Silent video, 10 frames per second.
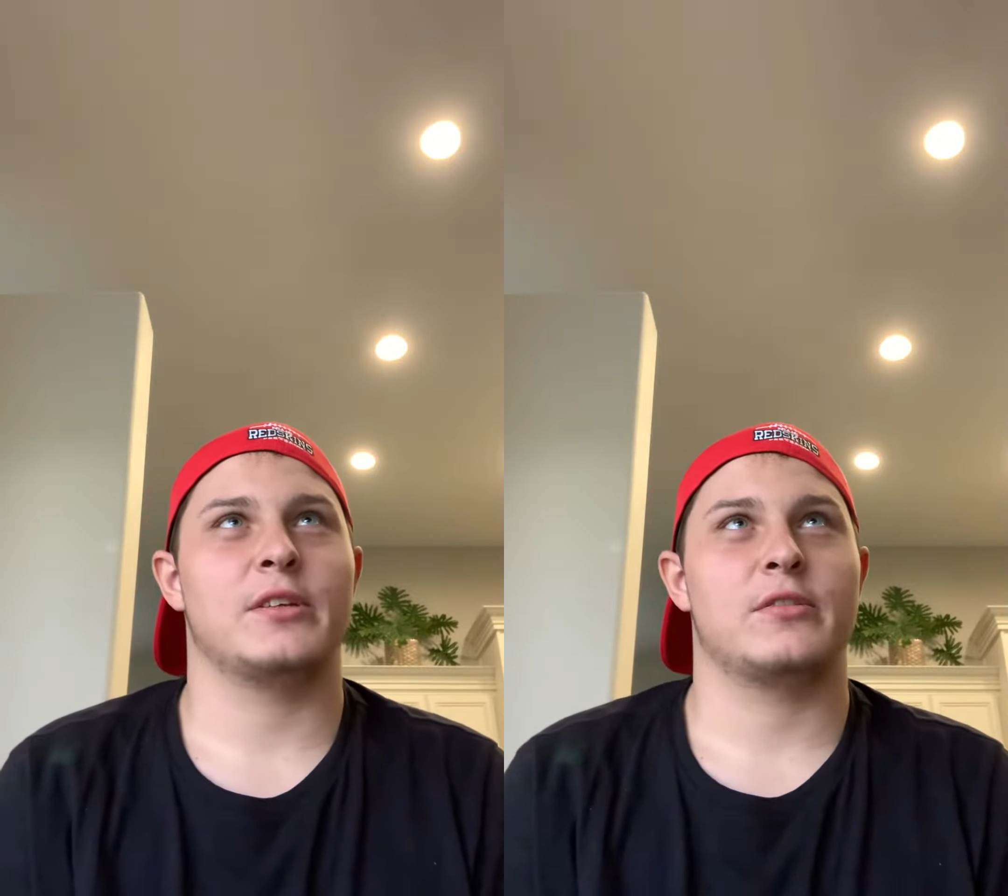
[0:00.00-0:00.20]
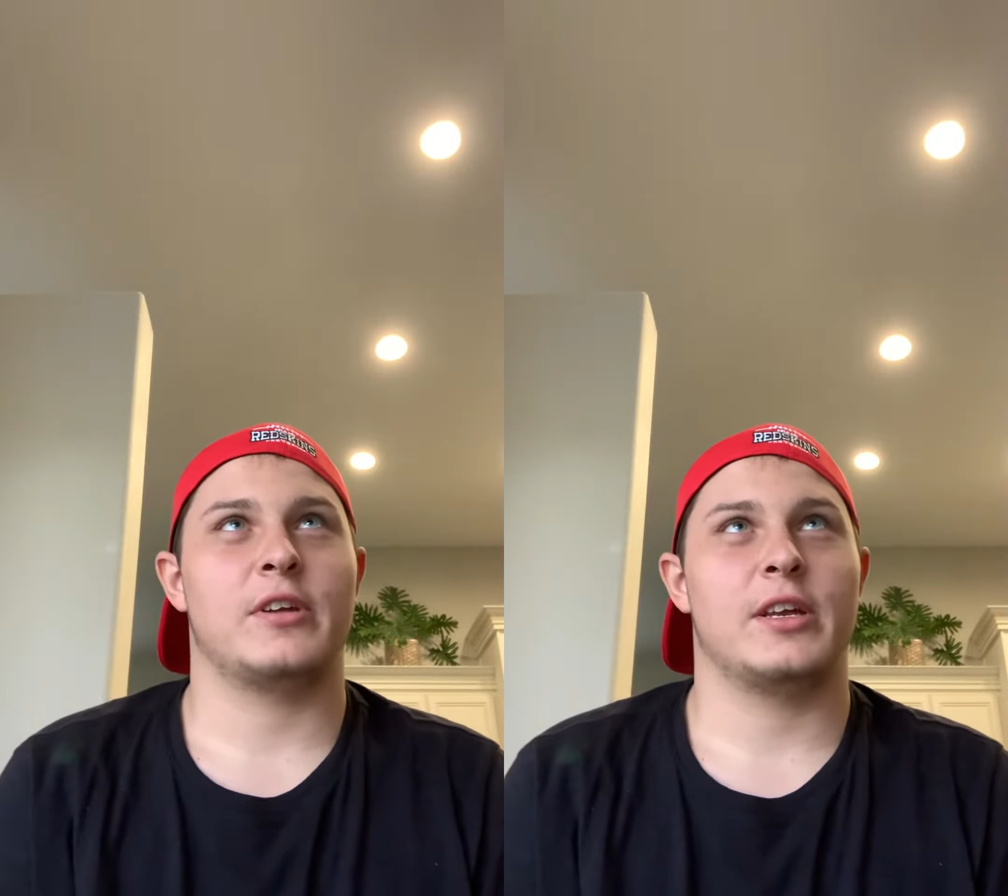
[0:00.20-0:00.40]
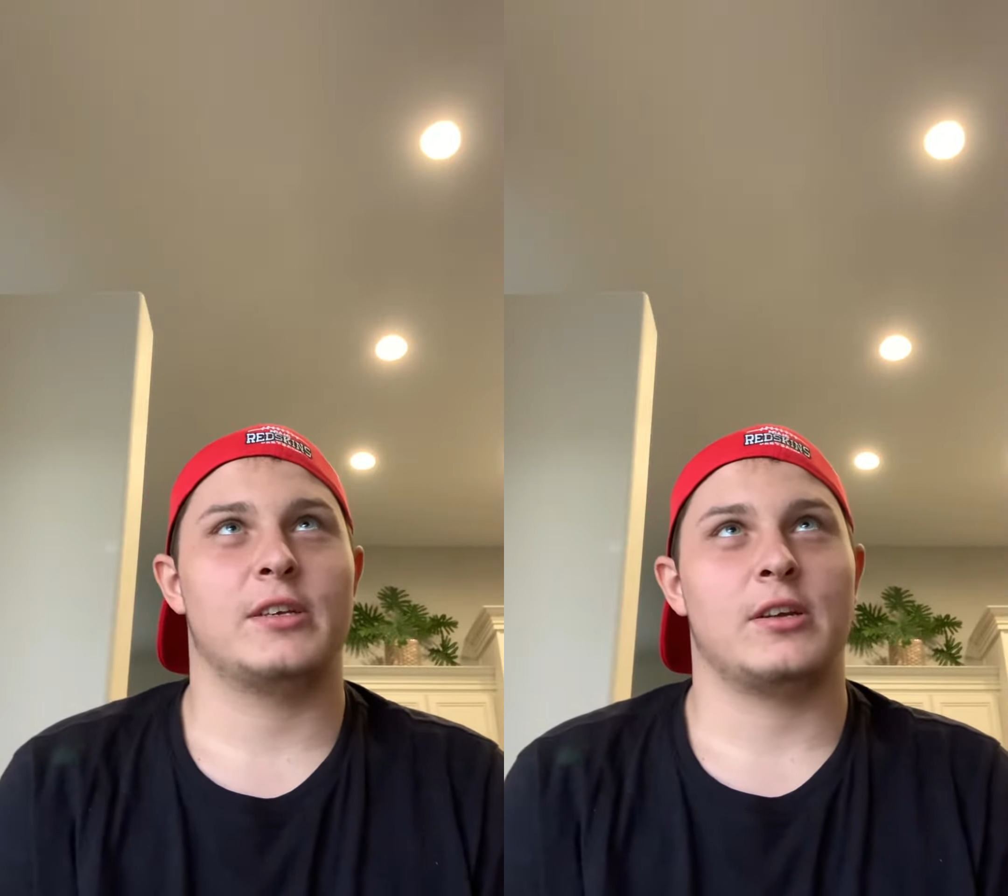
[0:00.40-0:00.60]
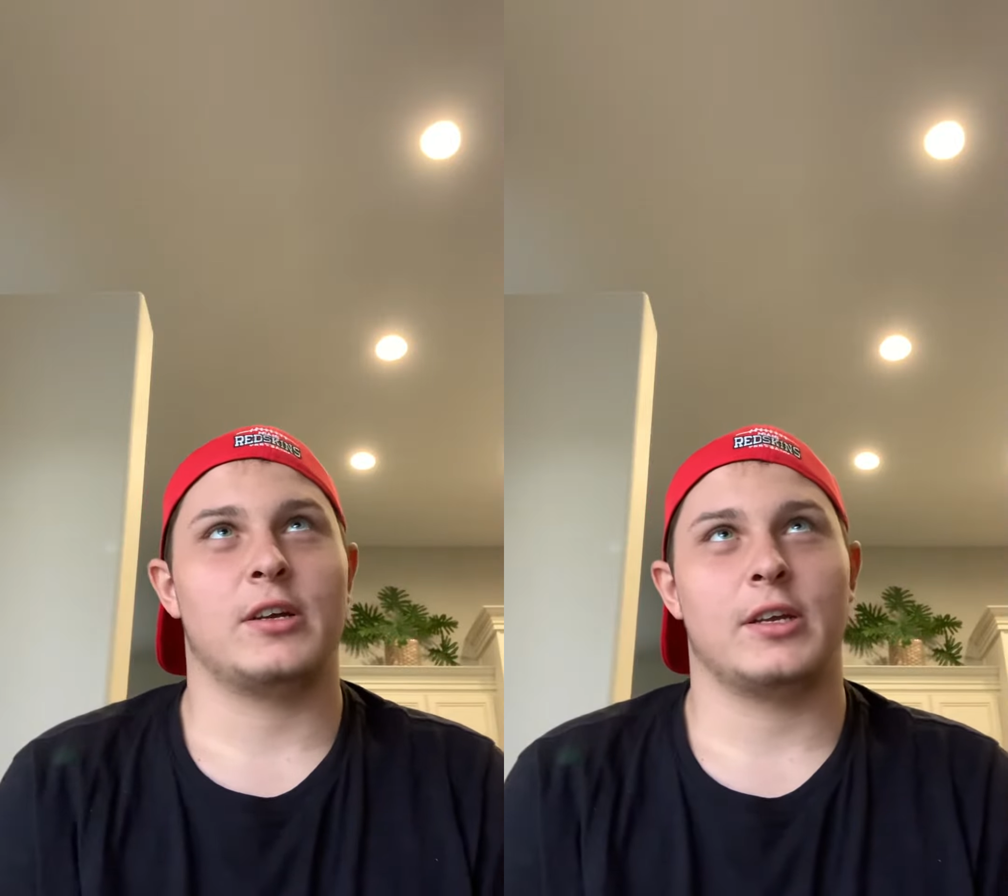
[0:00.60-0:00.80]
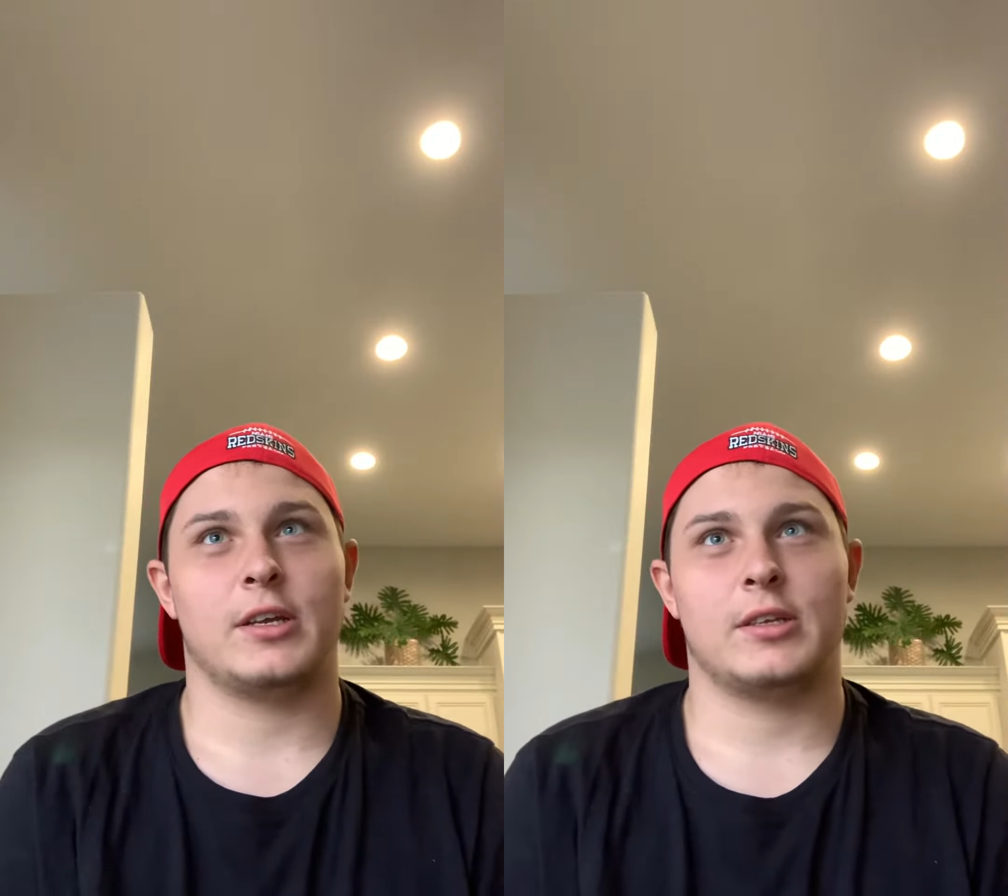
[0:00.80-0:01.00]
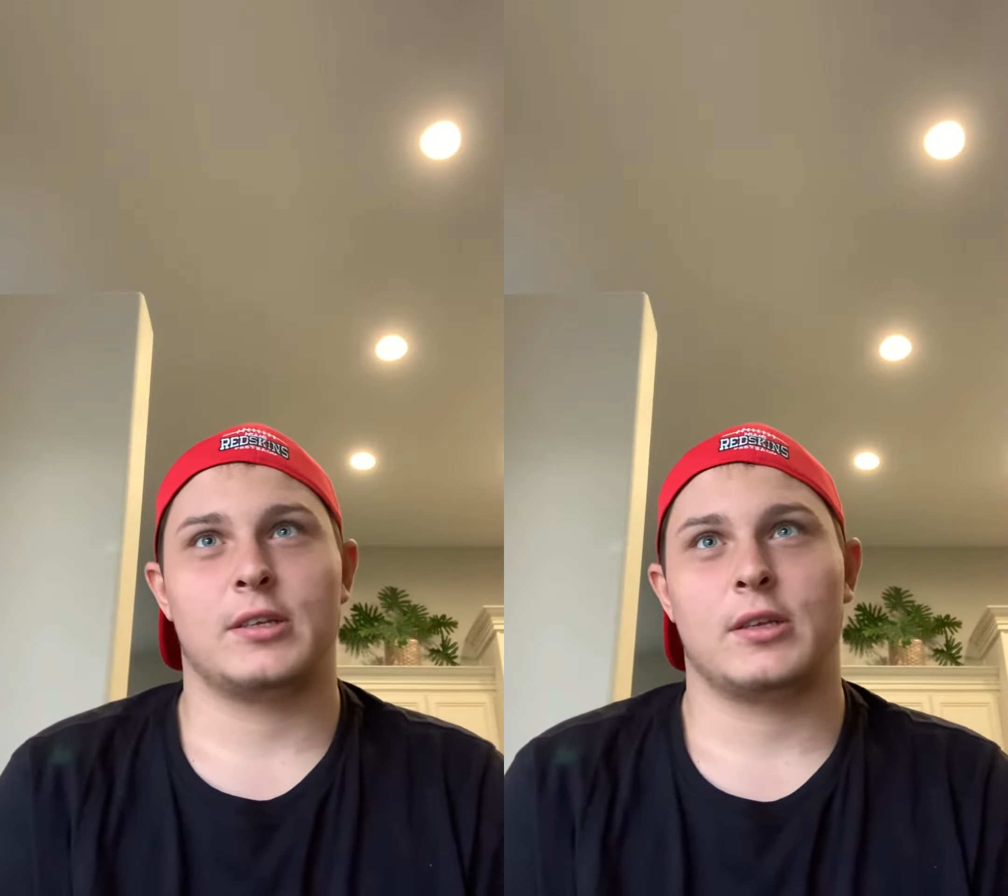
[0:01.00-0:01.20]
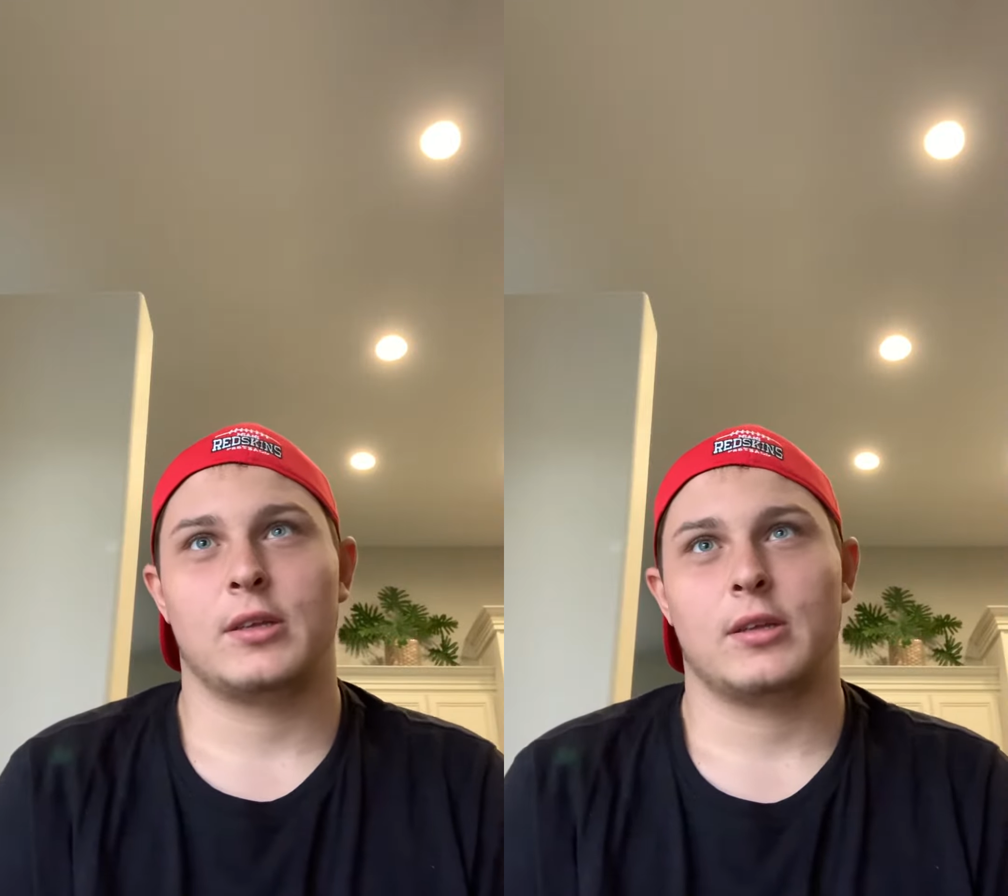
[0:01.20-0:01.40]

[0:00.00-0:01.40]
trade targets